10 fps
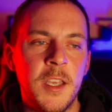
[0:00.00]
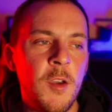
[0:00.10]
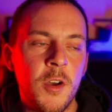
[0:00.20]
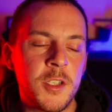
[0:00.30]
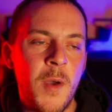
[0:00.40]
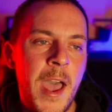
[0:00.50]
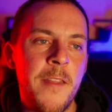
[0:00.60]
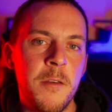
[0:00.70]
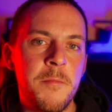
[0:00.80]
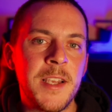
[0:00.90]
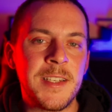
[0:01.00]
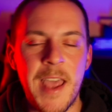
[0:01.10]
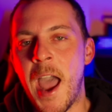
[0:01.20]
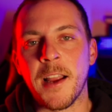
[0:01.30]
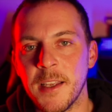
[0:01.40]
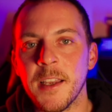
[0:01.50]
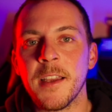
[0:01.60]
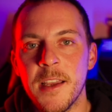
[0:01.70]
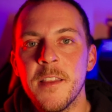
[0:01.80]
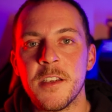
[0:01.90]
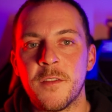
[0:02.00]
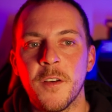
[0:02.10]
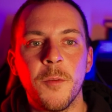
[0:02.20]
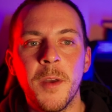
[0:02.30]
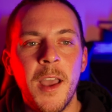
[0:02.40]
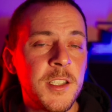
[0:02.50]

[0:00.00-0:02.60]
He also had the best acting in this film.